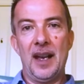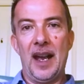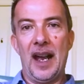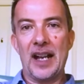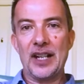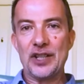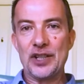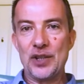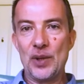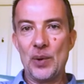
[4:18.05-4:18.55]

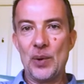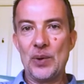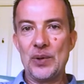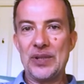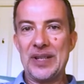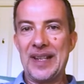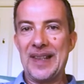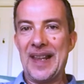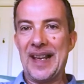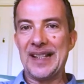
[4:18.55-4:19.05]
As those
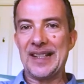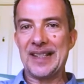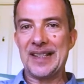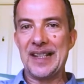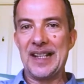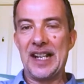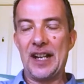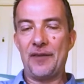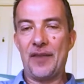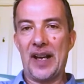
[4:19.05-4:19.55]
in that
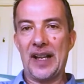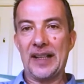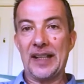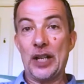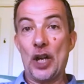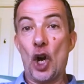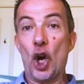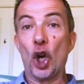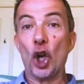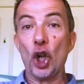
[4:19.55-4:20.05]
city of
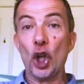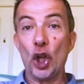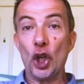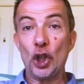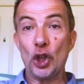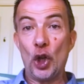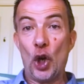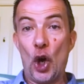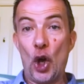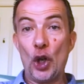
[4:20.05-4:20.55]
Antioch
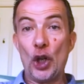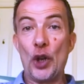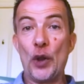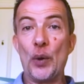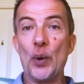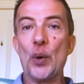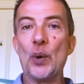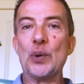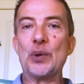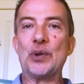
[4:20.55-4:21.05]
looked on at
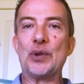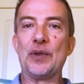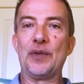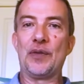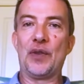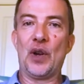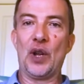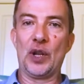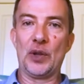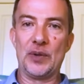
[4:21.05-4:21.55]
those who
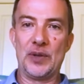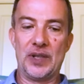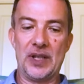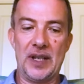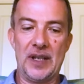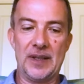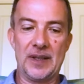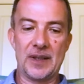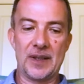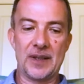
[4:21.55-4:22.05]
followed
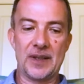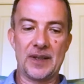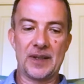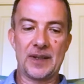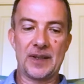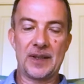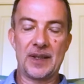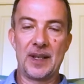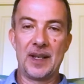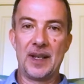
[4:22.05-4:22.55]

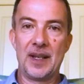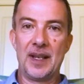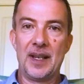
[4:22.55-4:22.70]
Jesus,